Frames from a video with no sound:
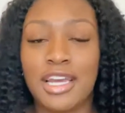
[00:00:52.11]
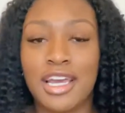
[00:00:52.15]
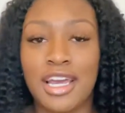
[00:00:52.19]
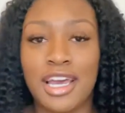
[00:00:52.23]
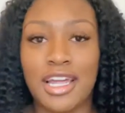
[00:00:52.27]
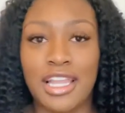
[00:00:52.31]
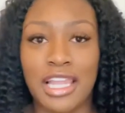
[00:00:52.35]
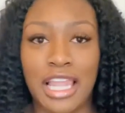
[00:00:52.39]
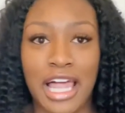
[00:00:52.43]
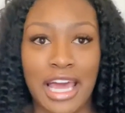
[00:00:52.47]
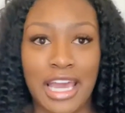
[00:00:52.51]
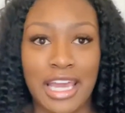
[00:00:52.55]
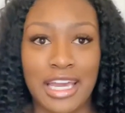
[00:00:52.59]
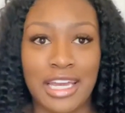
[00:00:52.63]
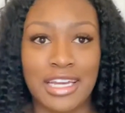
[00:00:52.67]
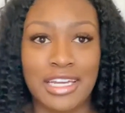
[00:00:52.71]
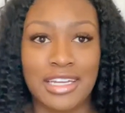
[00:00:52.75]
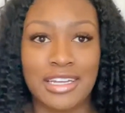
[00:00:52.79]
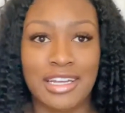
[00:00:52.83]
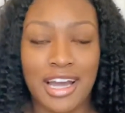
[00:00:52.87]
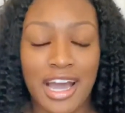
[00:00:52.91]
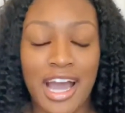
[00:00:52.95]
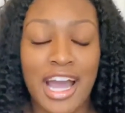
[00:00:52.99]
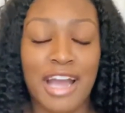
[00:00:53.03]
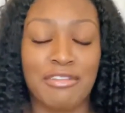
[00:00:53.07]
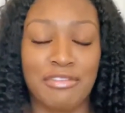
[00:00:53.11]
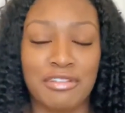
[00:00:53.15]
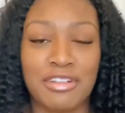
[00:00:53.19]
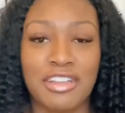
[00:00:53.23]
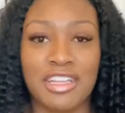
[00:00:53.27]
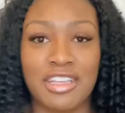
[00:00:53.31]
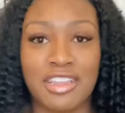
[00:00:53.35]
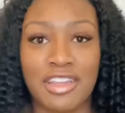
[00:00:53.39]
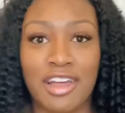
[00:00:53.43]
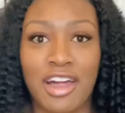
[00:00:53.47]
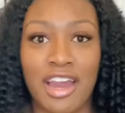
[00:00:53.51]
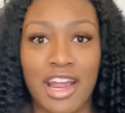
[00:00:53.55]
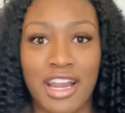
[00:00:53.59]
Like, I really
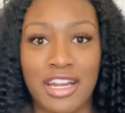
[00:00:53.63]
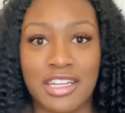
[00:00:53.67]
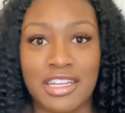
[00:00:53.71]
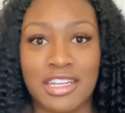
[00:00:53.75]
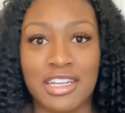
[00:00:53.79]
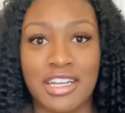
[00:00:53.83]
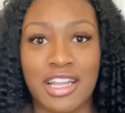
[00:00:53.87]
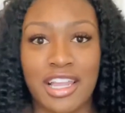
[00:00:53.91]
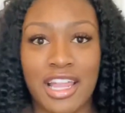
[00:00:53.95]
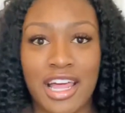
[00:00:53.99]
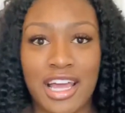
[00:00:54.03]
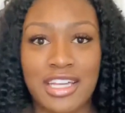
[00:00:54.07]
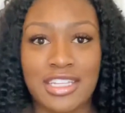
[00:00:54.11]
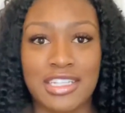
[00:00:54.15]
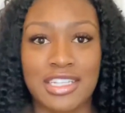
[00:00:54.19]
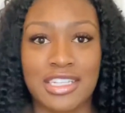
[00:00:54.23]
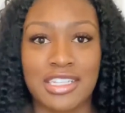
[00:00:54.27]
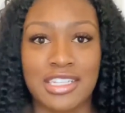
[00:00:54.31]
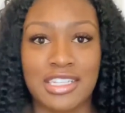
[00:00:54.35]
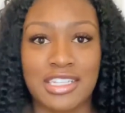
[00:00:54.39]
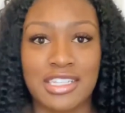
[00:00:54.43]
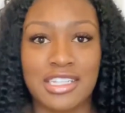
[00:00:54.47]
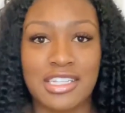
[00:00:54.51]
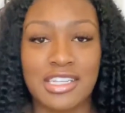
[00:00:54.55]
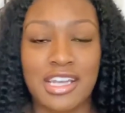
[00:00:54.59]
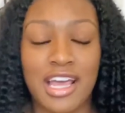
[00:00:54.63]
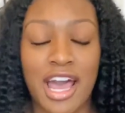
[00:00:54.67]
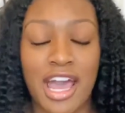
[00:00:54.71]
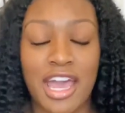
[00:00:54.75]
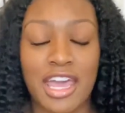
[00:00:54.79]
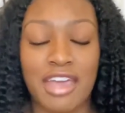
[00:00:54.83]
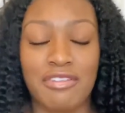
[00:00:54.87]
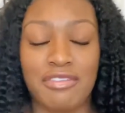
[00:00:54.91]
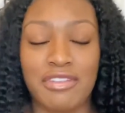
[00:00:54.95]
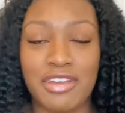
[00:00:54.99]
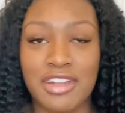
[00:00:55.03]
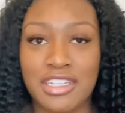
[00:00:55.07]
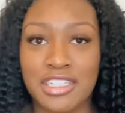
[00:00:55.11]
thought I needed glasses. I
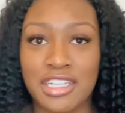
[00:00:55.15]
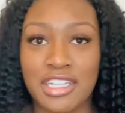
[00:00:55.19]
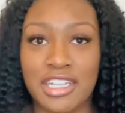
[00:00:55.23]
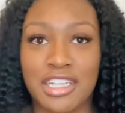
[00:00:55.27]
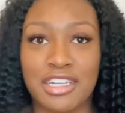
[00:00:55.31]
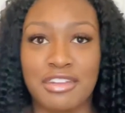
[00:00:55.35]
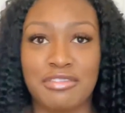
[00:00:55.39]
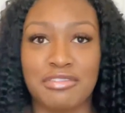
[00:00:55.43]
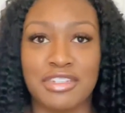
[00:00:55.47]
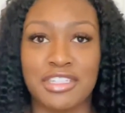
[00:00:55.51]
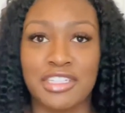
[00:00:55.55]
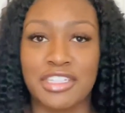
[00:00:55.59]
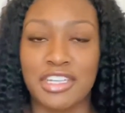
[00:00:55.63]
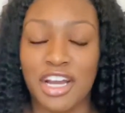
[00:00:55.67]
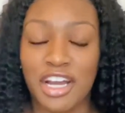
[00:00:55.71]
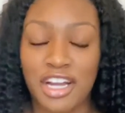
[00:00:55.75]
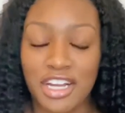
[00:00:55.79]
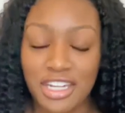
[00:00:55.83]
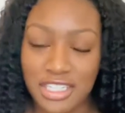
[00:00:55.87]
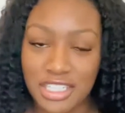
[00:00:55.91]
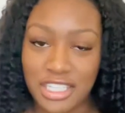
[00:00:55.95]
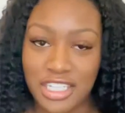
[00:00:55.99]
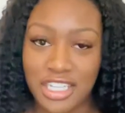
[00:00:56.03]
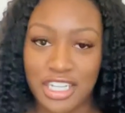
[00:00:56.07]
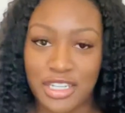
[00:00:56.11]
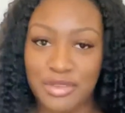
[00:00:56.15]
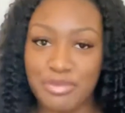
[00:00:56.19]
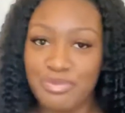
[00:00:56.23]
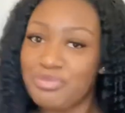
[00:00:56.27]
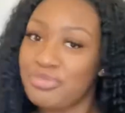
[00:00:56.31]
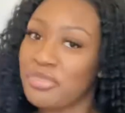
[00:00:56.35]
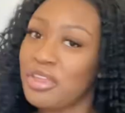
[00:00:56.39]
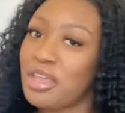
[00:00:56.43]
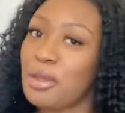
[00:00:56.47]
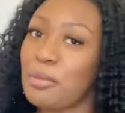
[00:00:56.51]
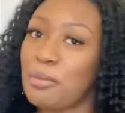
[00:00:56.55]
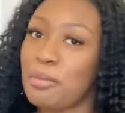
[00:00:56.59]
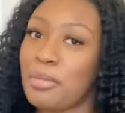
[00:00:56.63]
eventually returned it
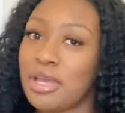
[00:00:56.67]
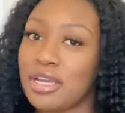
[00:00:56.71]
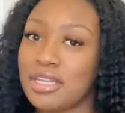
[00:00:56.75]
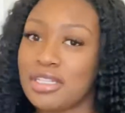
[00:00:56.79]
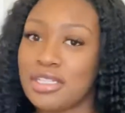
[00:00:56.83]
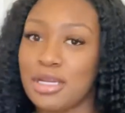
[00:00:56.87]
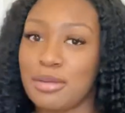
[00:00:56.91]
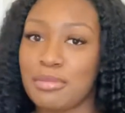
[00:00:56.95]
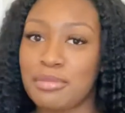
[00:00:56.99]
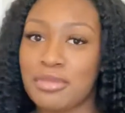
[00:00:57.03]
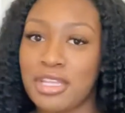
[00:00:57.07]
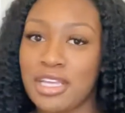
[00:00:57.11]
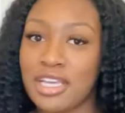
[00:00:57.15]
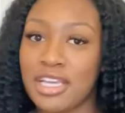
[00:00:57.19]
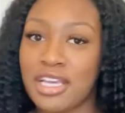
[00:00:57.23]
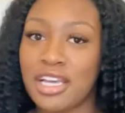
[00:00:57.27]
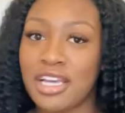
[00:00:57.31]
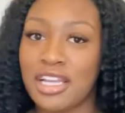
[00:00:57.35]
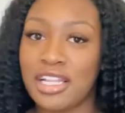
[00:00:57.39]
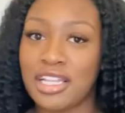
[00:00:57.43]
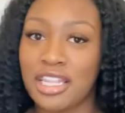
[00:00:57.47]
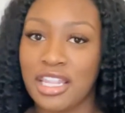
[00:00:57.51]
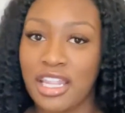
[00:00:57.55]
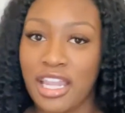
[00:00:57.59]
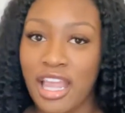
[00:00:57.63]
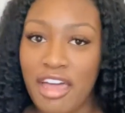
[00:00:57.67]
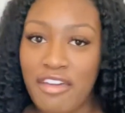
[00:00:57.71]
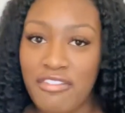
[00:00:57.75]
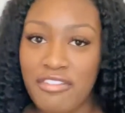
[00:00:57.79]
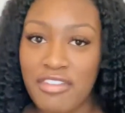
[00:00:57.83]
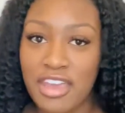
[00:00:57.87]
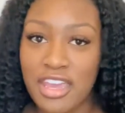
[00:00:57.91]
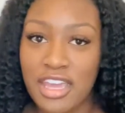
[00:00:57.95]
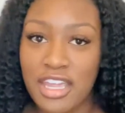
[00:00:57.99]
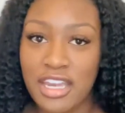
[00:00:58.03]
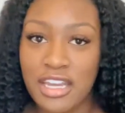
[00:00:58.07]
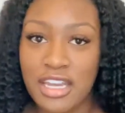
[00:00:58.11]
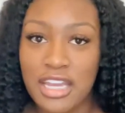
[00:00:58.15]
and picked up the
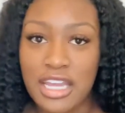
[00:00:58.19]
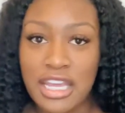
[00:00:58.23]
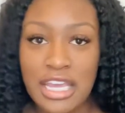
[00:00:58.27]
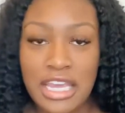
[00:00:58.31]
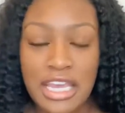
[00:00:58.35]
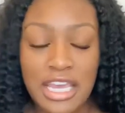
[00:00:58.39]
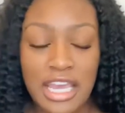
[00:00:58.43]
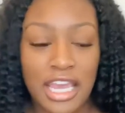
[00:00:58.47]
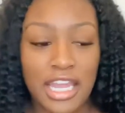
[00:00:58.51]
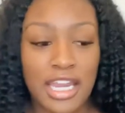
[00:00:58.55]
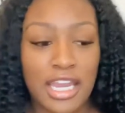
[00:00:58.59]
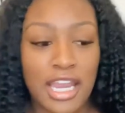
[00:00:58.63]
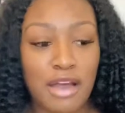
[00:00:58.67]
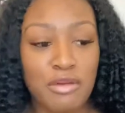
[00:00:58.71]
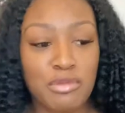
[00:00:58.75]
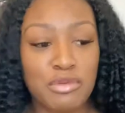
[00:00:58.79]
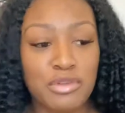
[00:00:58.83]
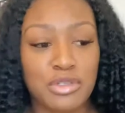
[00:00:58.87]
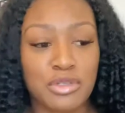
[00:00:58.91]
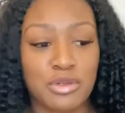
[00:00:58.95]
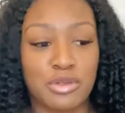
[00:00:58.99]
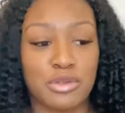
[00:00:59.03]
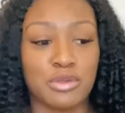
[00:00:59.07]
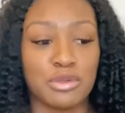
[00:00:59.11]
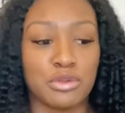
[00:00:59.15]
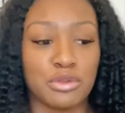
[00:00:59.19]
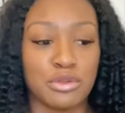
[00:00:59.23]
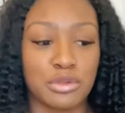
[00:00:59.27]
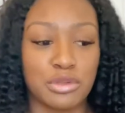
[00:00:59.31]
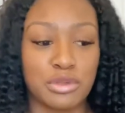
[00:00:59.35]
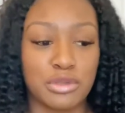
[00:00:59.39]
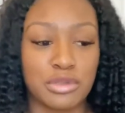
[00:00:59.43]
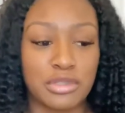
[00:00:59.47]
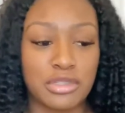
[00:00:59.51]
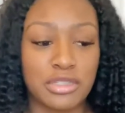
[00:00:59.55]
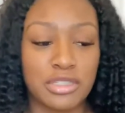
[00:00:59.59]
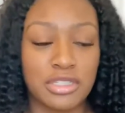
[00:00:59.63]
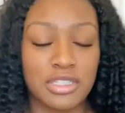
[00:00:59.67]
11, and that was
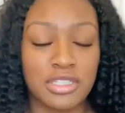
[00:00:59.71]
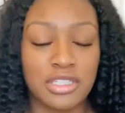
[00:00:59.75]
cool.